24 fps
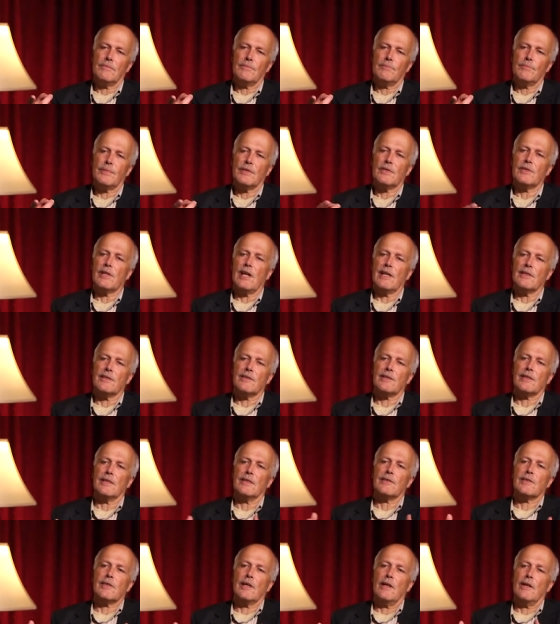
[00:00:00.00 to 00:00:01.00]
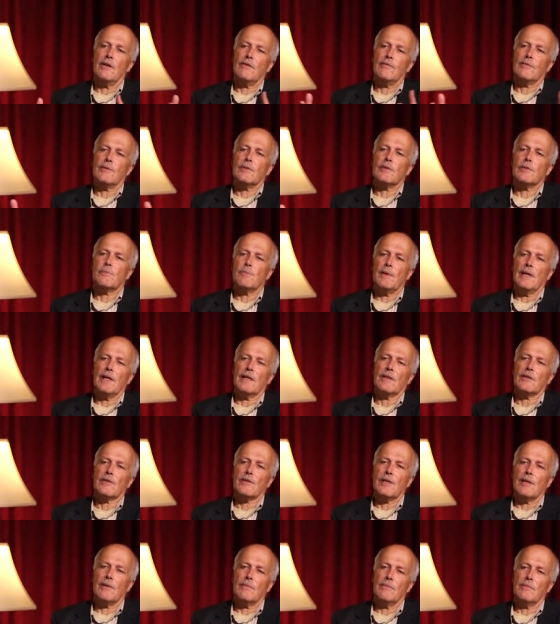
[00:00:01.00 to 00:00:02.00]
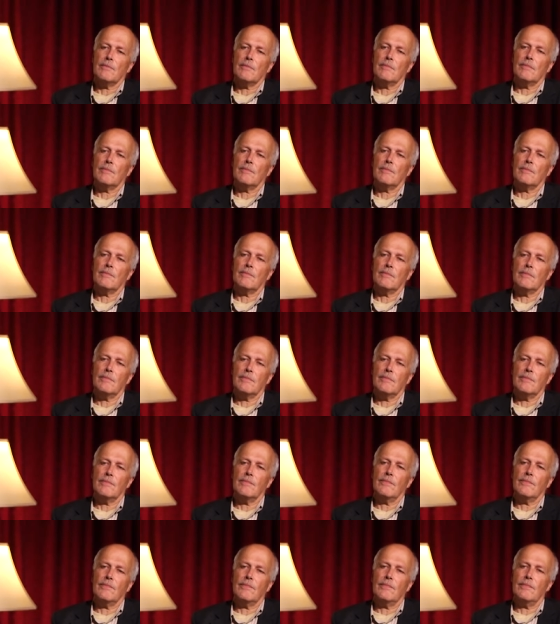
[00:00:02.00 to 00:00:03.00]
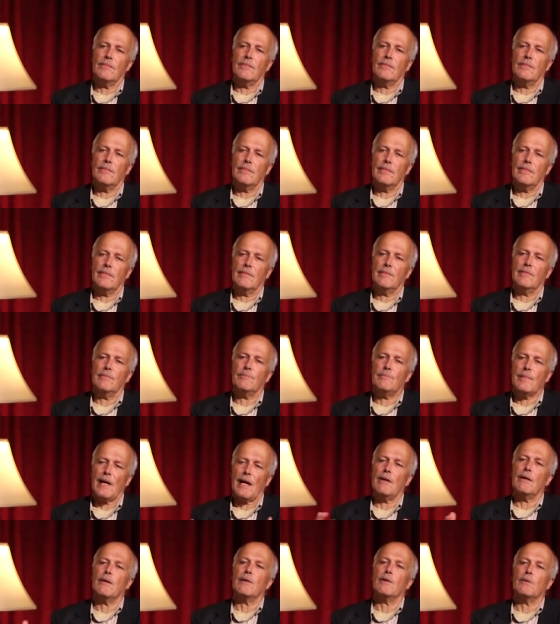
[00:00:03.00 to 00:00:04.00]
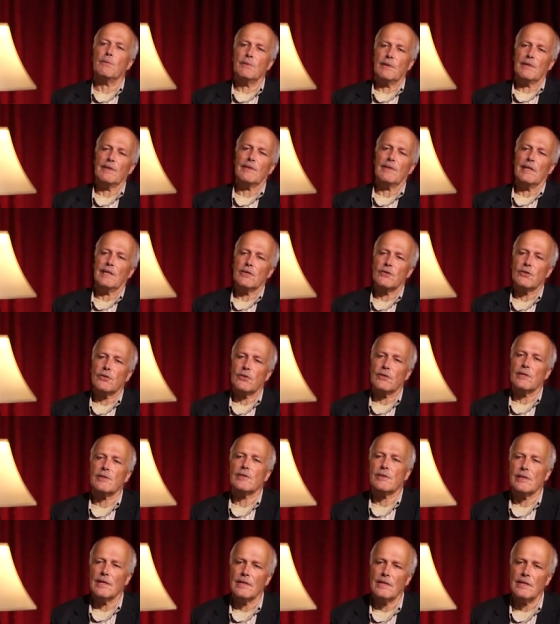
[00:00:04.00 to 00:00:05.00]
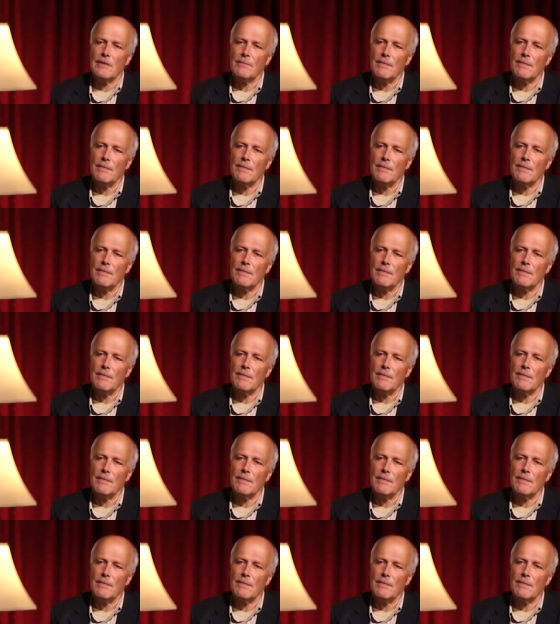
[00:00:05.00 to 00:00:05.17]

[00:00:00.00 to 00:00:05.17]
presents itself as being some power with interest in the